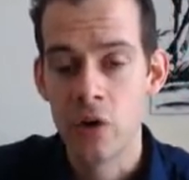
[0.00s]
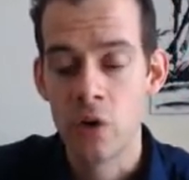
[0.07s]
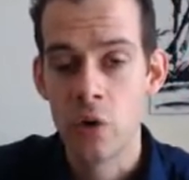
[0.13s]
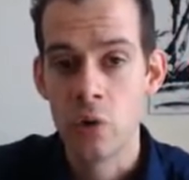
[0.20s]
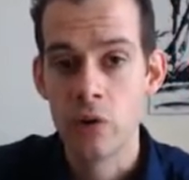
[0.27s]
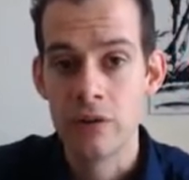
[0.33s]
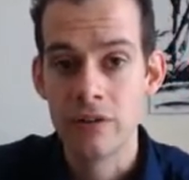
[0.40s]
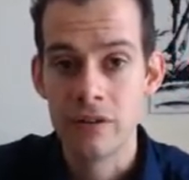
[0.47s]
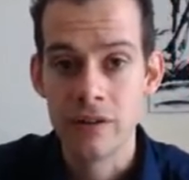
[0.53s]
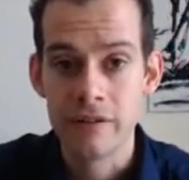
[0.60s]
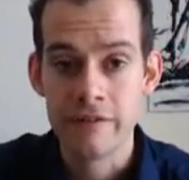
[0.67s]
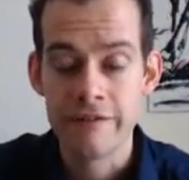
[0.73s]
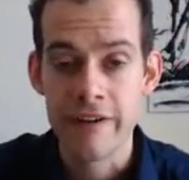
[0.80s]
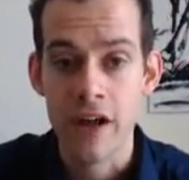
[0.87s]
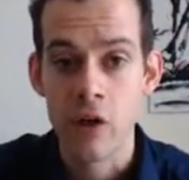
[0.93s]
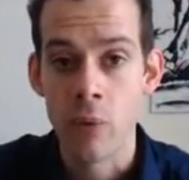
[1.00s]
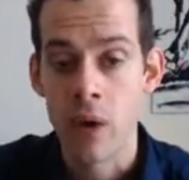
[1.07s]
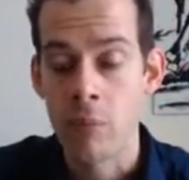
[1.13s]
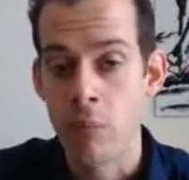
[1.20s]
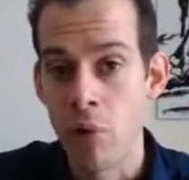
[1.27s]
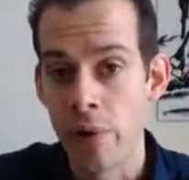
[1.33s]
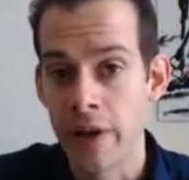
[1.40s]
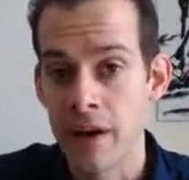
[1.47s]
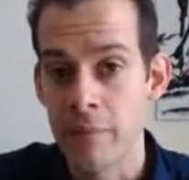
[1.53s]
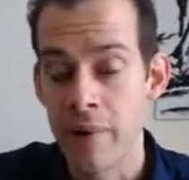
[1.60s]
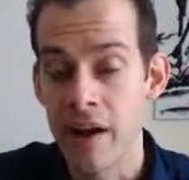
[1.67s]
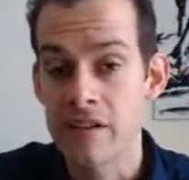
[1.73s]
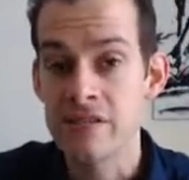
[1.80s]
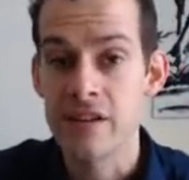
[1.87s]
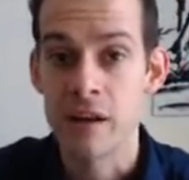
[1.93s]
who fell while boarding a
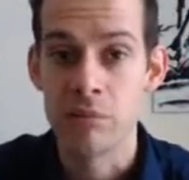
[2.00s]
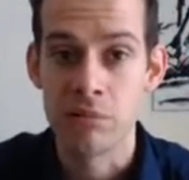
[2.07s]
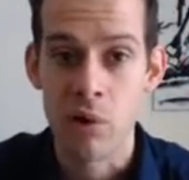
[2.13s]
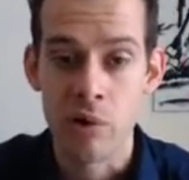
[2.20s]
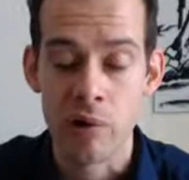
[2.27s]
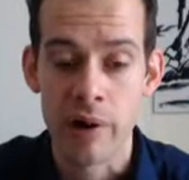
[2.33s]
bus and broke